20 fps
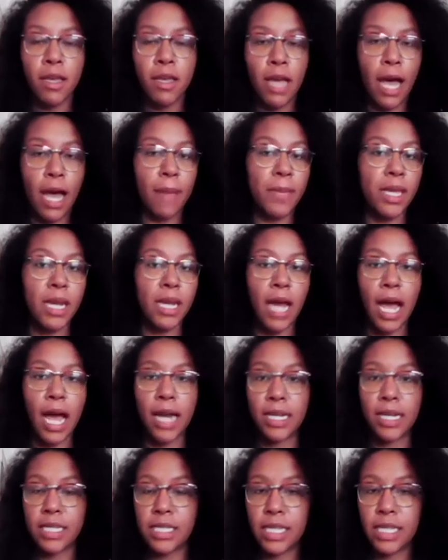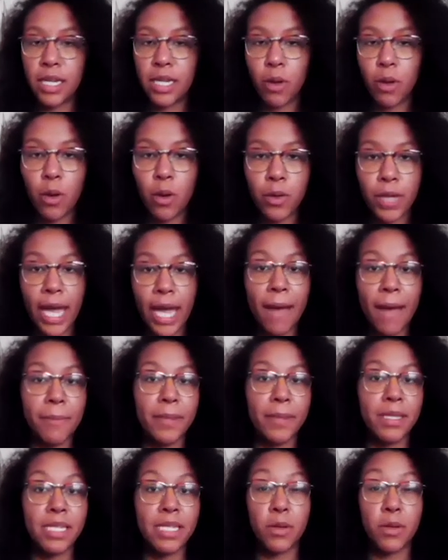I mean, honestly, growth
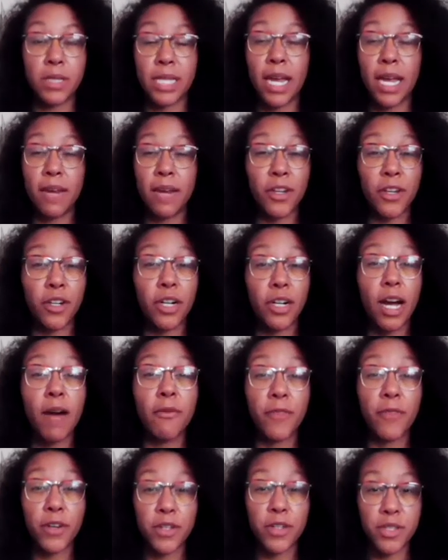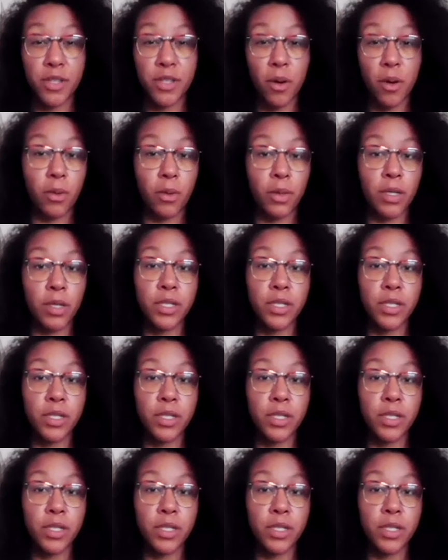happens outside of your comfort zone.